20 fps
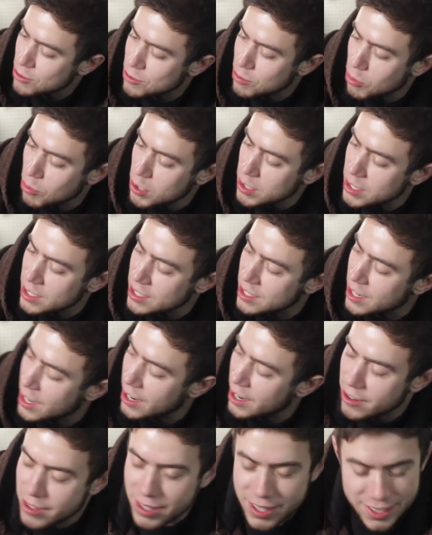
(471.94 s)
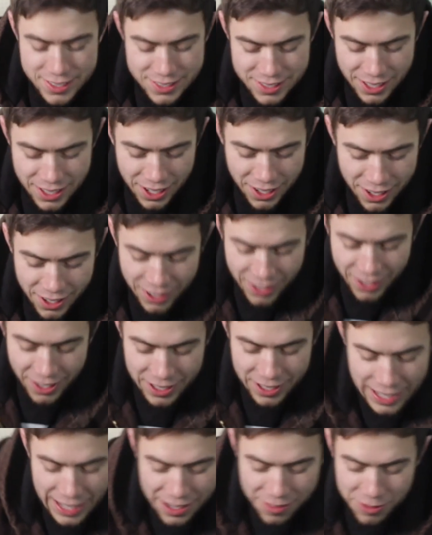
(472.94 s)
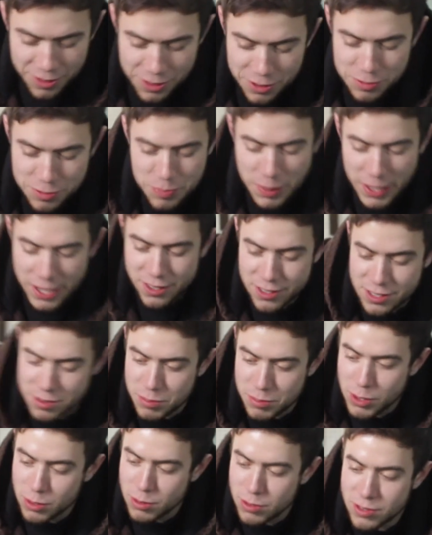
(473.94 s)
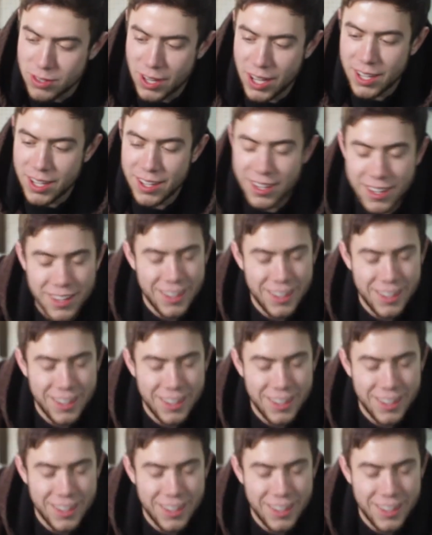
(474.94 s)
woodland areas there, getting with those bears and moose, right?